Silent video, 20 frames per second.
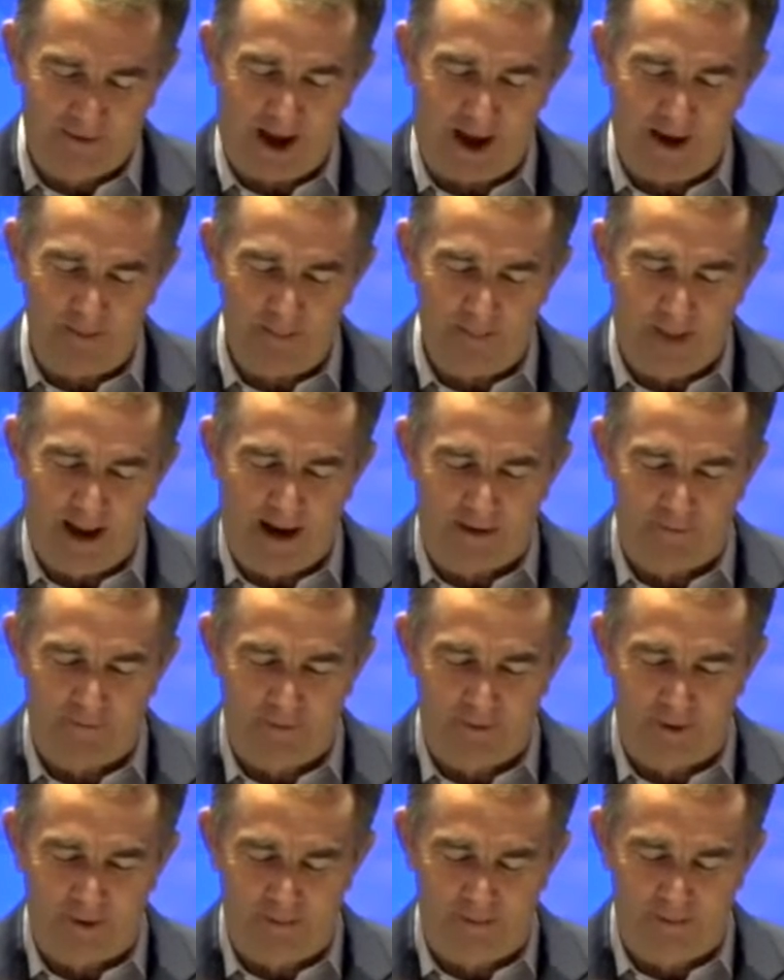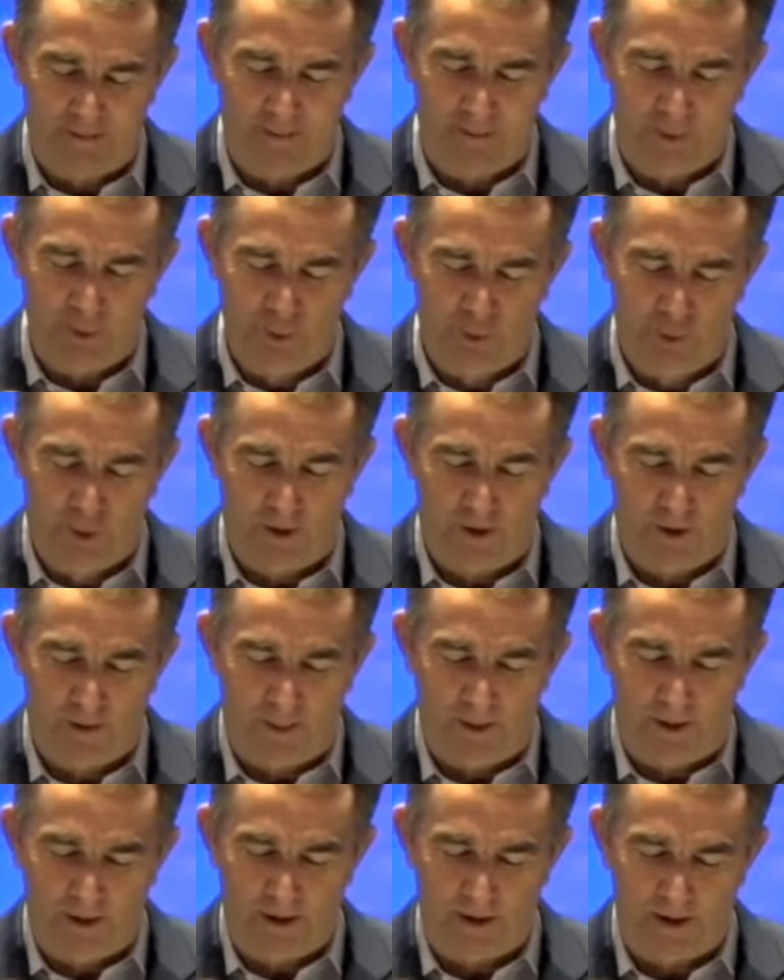I just got back from
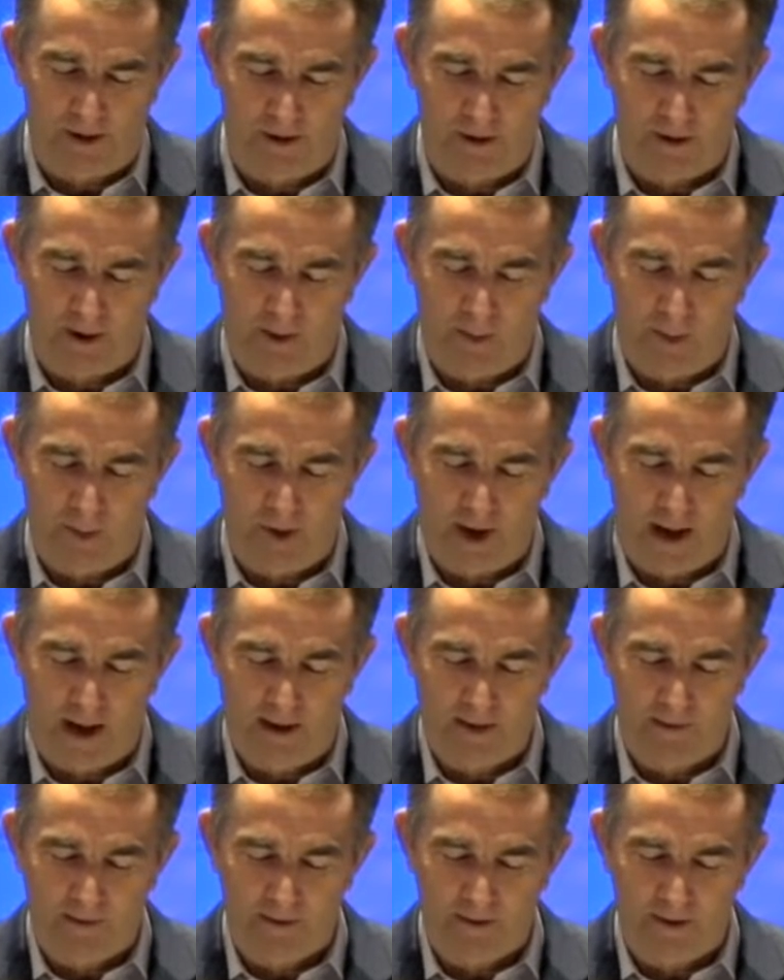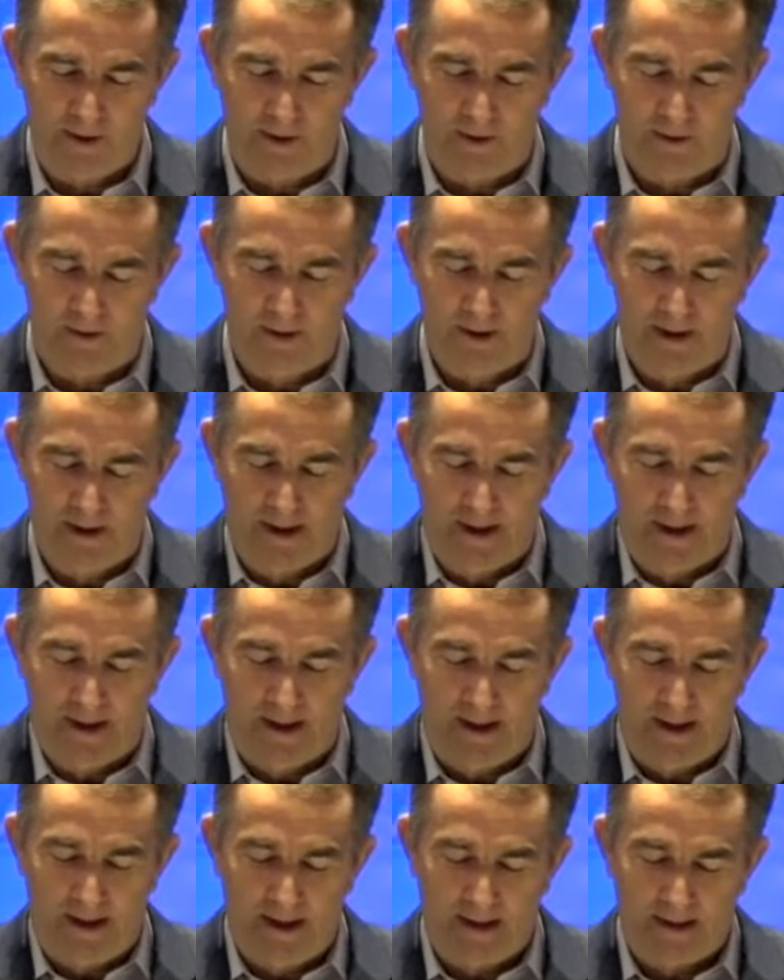Europe a couple nights
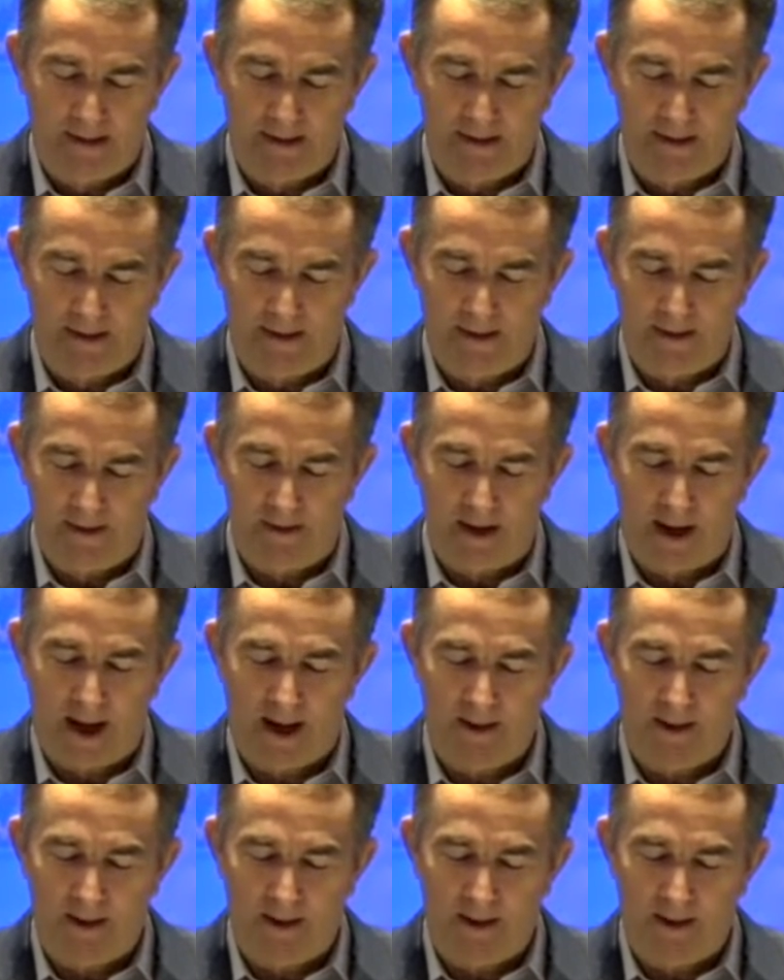ago, and